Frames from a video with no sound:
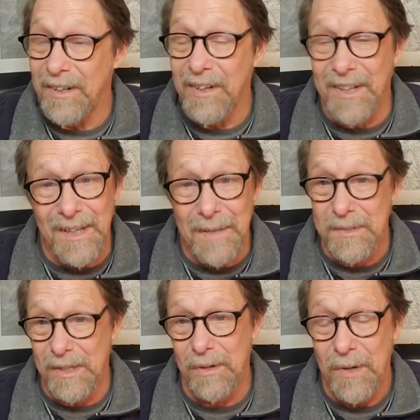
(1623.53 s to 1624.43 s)
they're going to come
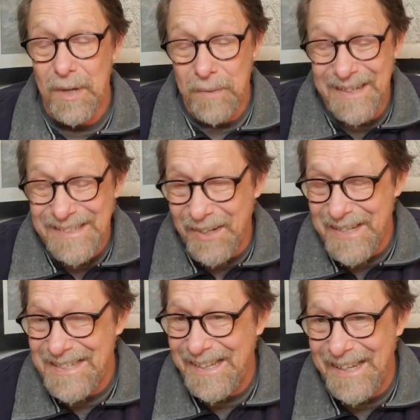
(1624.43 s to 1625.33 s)
to you because they're
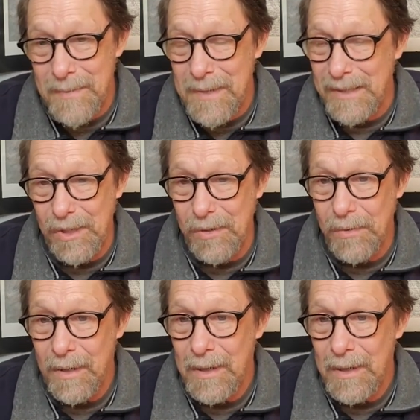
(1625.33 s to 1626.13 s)
going to see him in you.